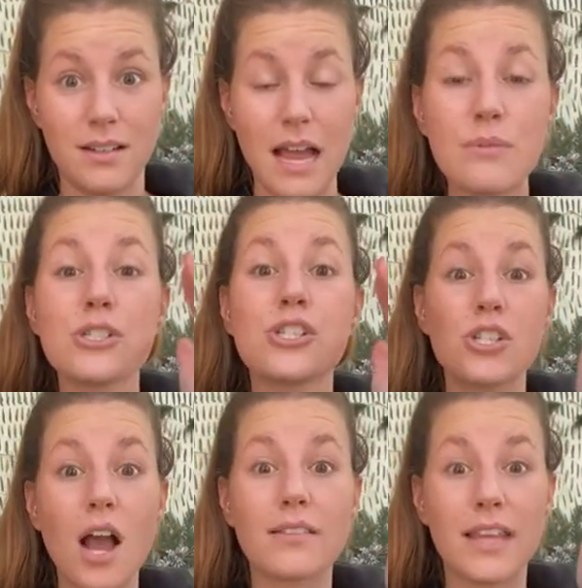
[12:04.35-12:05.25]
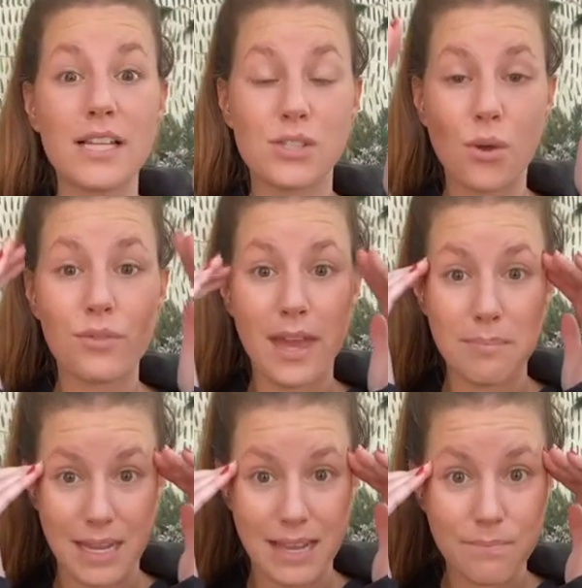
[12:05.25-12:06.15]
I was shocked that I sold that
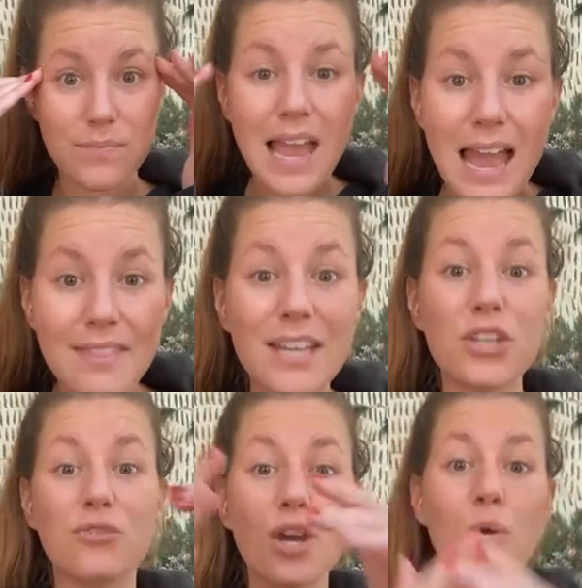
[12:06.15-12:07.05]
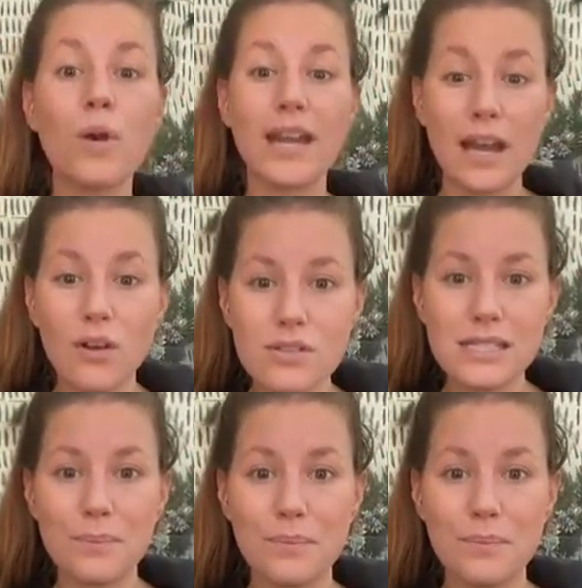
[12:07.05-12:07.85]
many. And then you know what else?